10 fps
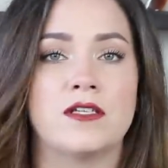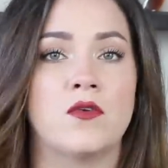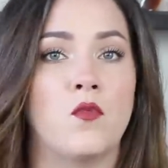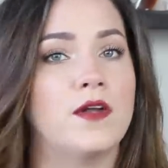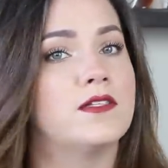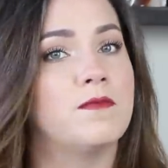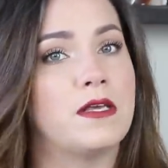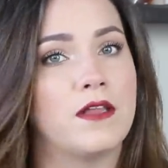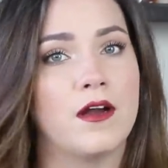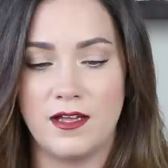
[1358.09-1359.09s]
or didn't want to
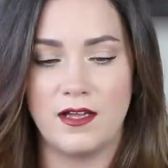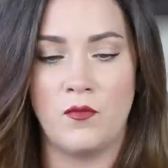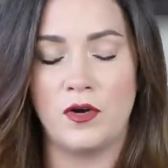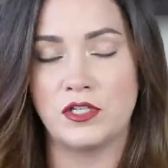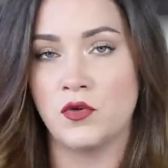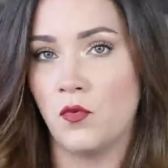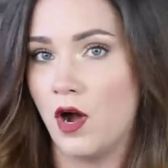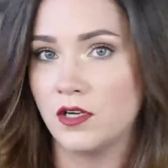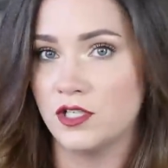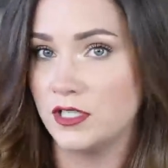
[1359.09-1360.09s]
be there and wanted to
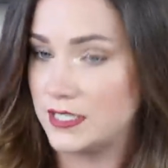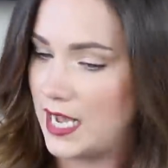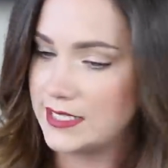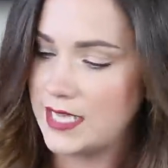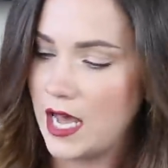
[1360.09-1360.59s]
walk to her dad's